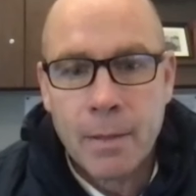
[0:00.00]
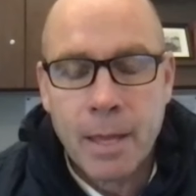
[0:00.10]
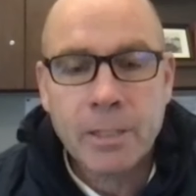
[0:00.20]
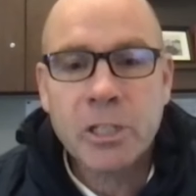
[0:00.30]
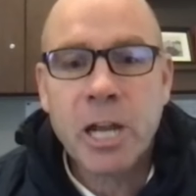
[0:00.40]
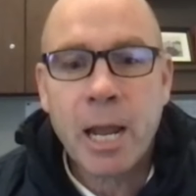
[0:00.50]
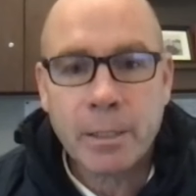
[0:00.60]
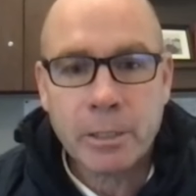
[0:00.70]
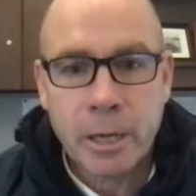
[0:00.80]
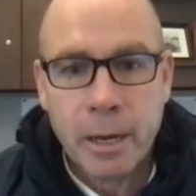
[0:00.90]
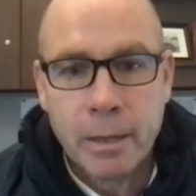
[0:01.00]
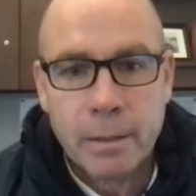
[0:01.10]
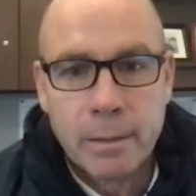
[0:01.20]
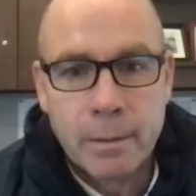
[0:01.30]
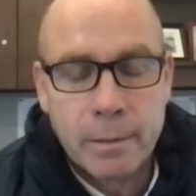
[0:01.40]
they changed it,
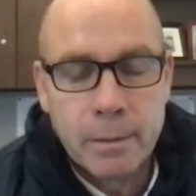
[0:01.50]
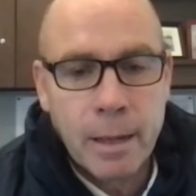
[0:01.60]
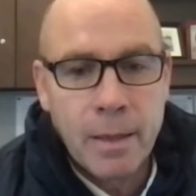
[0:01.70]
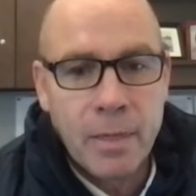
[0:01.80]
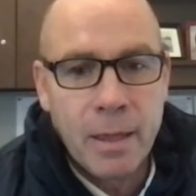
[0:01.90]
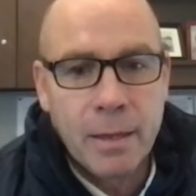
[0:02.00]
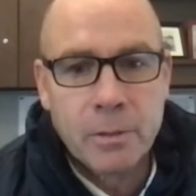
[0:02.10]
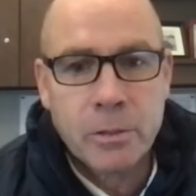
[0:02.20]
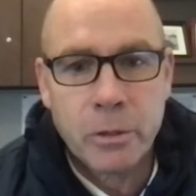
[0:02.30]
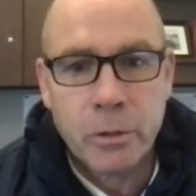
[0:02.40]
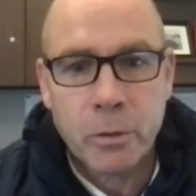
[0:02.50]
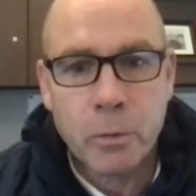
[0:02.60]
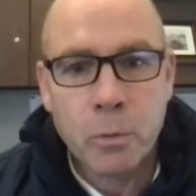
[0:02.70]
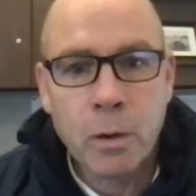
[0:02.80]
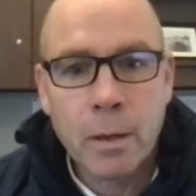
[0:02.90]
I think,
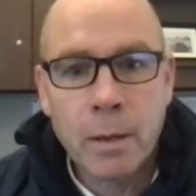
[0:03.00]
to